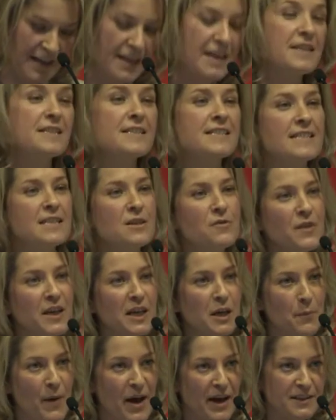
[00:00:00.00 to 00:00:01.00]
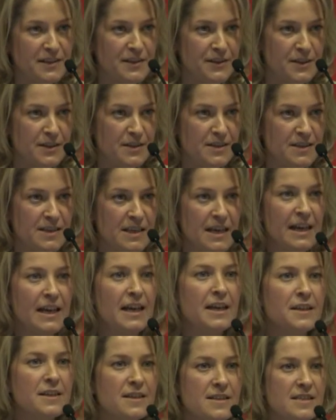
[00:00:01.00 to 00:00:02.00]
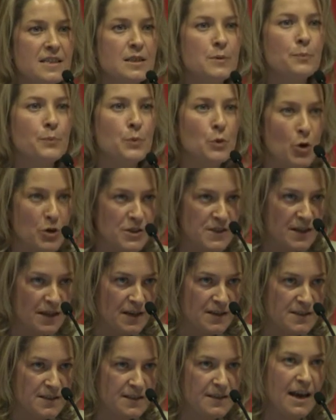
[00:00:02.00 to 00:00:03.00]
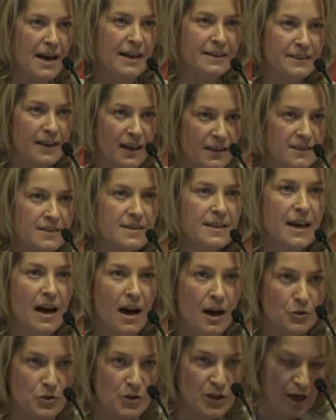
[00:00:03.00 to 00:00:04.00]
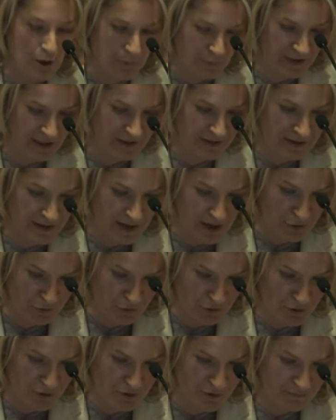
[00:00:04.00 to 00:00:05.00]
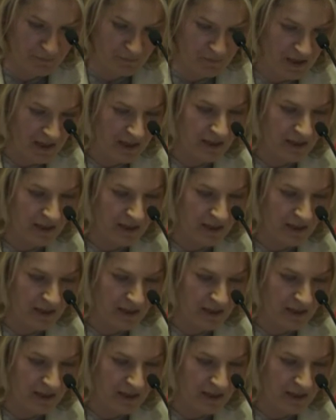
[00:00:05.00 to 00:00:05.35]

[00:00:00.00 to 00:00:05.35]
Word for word: in civic matters, it is the process and not the outcome that counts.